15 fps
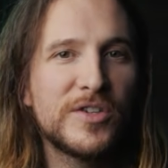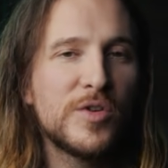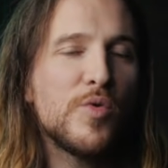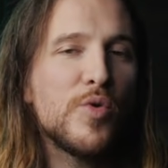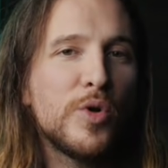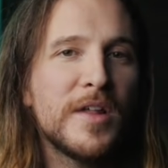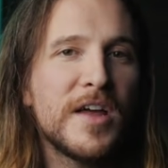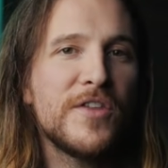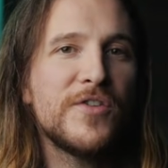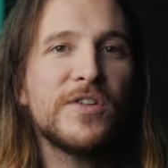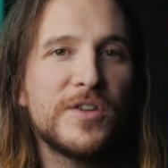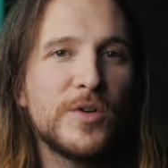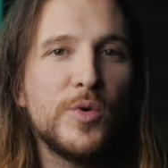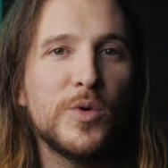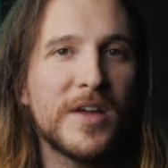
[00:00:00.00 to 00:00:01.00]
tool in your
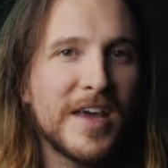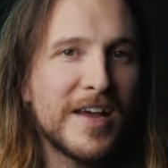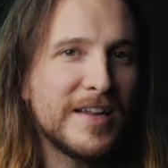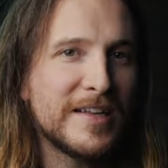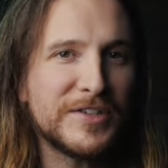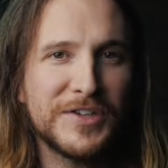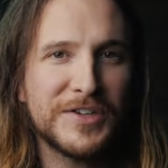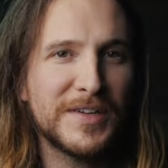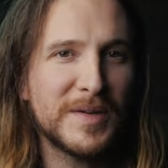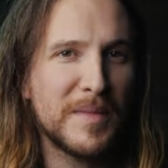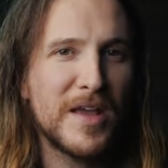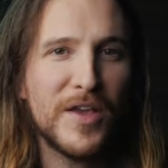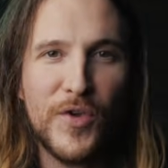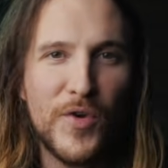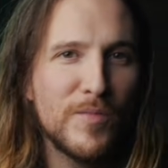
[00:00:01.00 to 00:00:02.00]
toolkit is just gonna
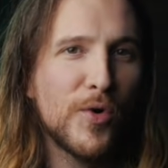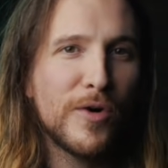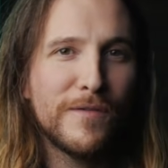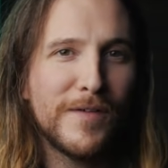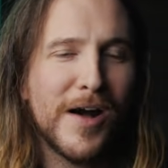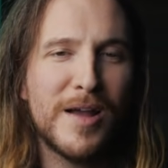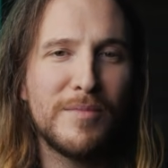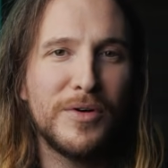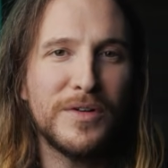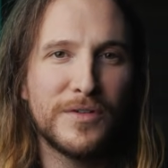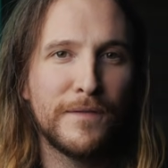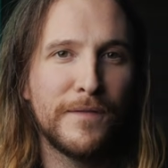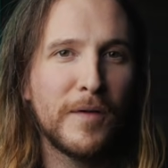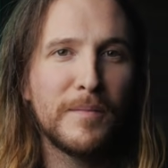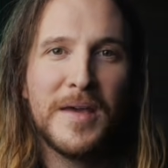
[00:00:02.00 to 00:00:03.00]
make you more valuable as
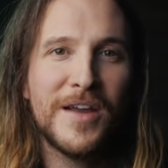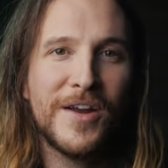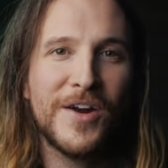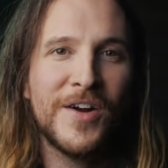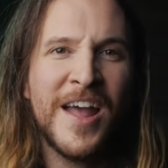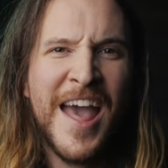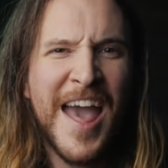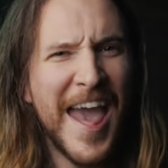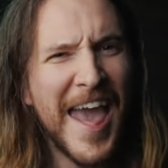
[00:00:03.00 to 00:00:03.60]
a filmmaker.